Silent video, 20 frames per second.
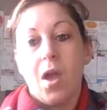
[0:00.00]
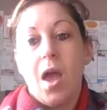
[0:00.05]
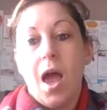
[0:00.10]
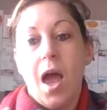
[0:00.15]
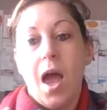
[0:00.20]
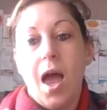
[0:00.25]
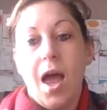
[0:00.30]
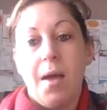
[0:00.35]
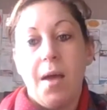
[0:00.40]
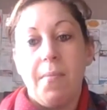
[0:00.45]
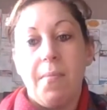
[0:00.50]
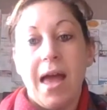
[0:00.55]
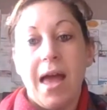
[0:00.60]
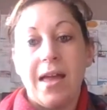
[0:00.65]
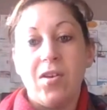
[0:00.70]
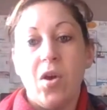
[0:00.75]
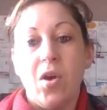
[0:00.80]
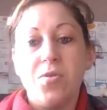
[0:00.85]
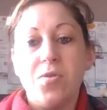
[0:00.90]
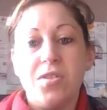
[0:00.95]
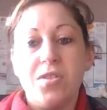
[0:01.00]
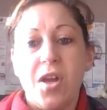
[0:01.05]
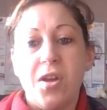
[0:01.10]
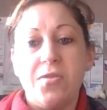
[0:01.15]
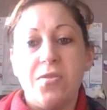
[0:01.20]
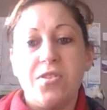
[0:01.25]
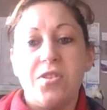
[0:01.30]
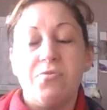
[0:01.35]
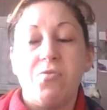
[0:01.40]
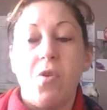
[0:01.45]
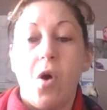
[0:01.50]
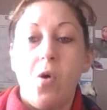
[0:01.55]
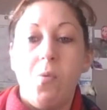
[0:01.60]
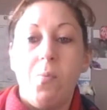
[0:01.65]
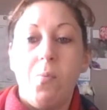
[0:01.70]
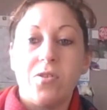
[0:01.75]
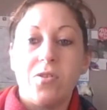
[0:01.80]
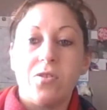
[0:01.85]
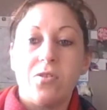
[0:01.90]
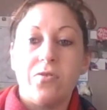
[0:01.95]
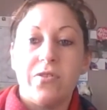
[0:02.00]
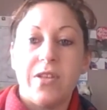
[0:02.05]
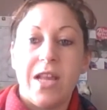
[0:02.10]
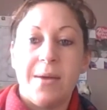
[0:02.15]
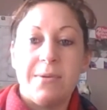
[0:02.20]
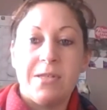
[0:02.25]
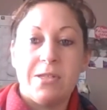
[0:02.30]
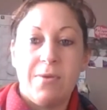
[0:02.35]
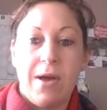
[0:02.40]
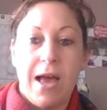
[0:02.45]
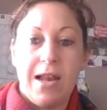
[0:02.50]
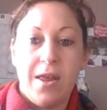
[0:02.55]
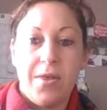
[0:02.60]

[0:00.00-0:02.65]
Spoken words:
and also to role model for them as well.